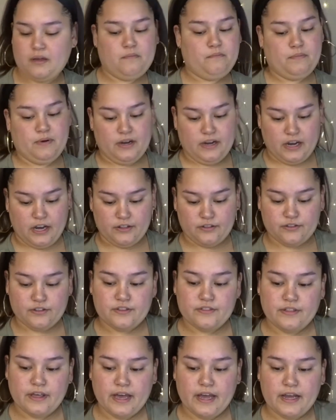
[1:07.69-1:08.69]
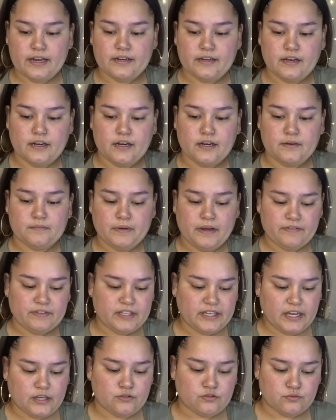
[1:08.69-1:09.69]
but other than that,
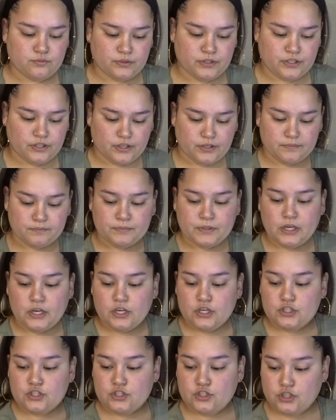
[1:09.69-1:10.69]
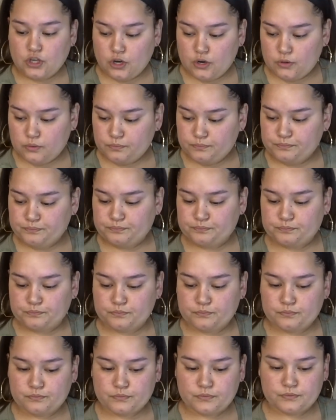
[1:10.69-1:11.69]
everything else was pretty good. So
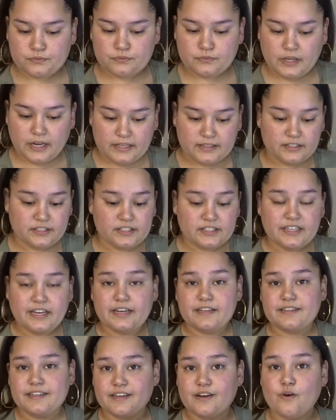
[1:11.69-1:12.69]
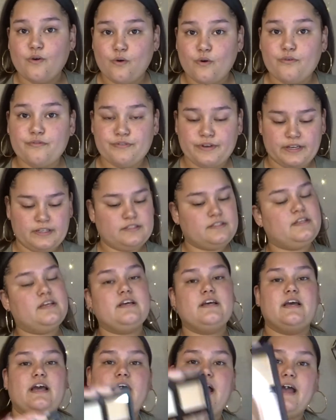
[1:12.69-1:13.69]
I literally got like a whole face.
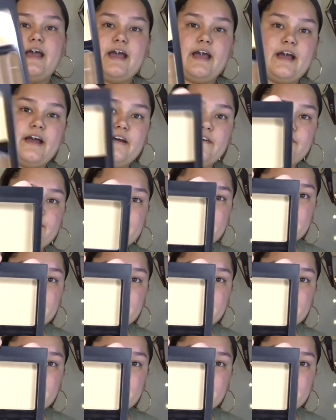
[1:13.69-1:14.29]
I have